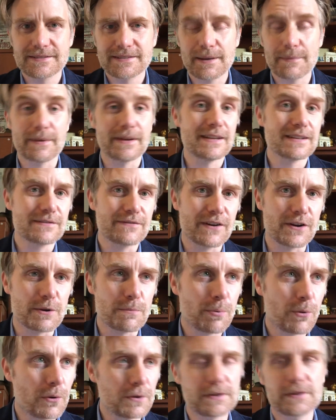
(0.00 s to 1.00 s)
I mean, he's very
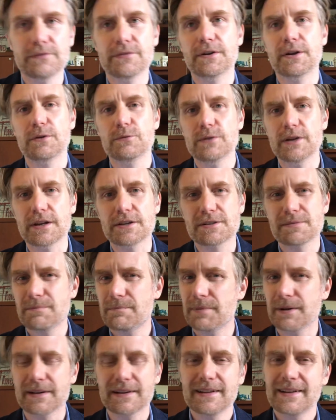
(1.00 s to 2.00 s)
important and very rich,
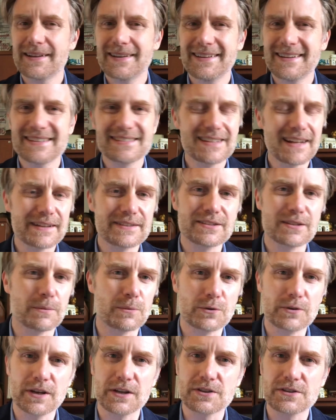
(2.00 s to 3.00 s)
but he's not
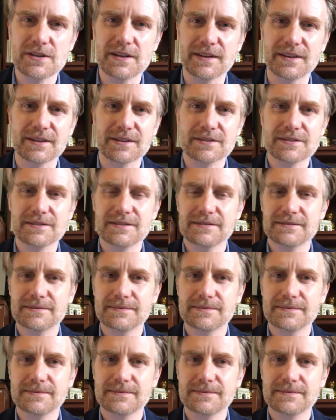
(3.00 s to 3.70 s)
some great genius.